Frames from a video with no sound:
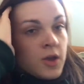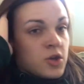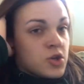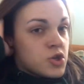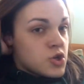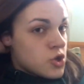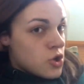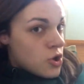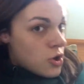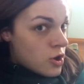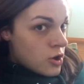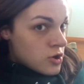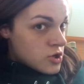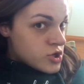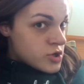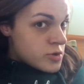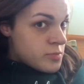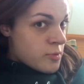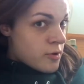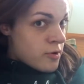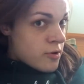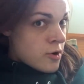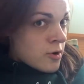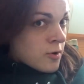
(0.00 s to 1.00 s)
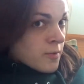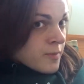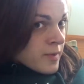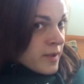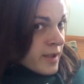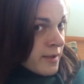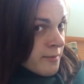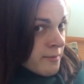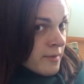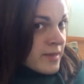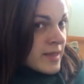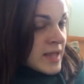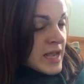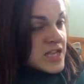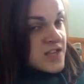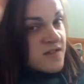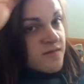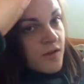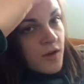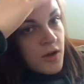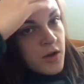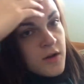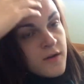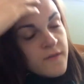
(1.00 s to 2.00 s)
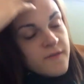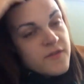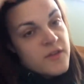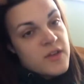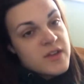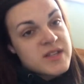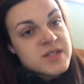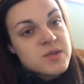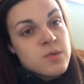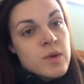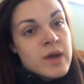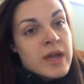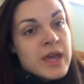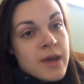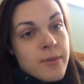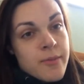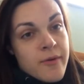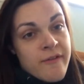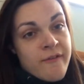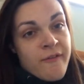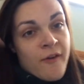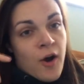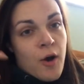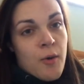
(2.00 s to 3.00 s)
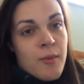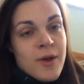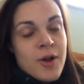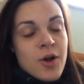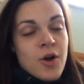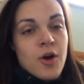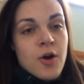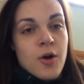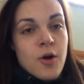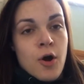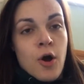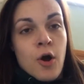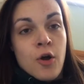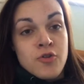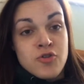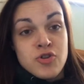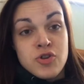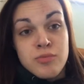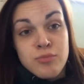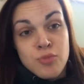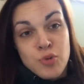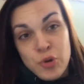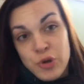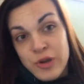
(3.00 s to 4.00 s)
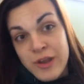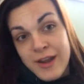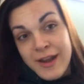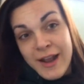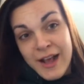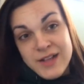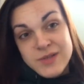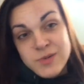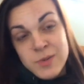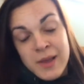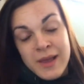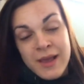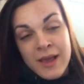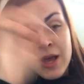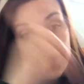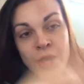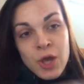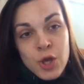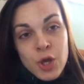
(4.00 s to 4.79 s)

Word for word: So tomorrow will be my last vlog of this week before we go on to Monday next week.